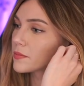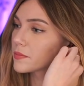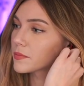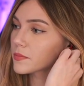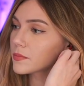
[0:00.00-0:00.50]

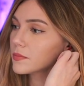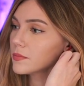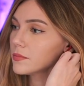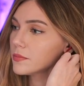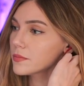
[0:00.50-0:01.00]

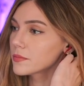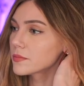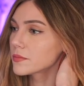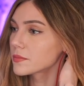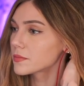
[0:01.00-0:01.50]

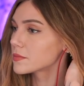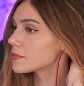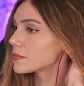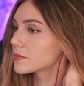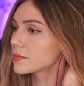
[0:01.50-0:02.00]

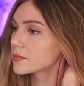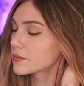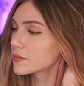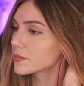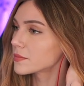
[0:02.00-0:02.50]

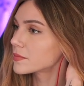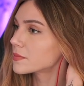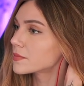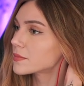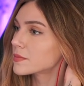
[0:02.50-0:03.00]

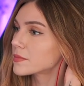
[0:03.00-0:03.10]
No one is speaking in this clip.